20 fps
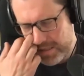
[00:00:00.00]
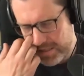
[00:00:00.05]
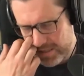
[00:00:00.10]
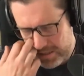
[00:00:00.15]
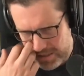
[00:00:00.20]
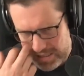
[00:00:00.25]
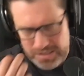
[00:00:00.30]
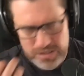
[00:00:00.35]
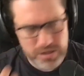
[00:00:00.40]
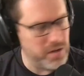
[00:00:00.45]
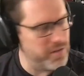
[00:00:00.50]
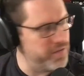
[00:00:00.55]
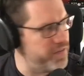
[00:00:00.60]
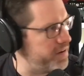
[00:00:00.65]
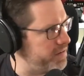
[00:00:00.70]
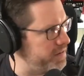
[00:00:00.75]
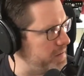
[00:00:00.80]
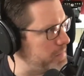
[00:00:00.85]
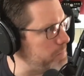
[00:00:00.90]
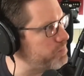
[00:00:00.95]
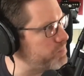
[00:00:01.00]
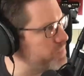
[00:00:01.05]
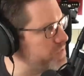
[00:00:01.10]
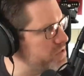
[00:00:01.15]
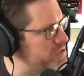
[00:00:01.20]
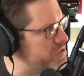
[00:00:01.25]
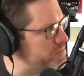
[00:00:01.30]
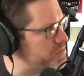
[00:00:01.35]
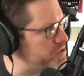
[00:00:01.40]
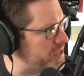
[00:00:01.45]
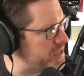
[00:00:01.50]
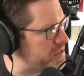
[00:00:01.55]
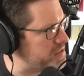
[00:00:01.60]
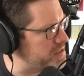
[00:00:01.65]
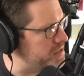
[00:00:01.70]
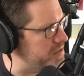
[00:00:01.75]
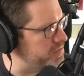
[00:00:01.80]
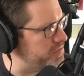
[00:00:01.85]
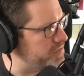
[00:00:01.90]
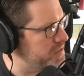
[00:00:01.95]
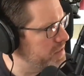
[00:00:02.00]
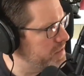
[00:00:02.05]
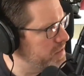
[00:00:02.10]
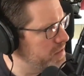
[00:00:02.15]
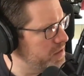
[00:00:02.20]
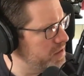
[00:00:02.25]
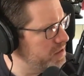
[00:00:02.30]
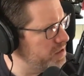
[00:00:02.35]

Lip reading: So it's all very subjective.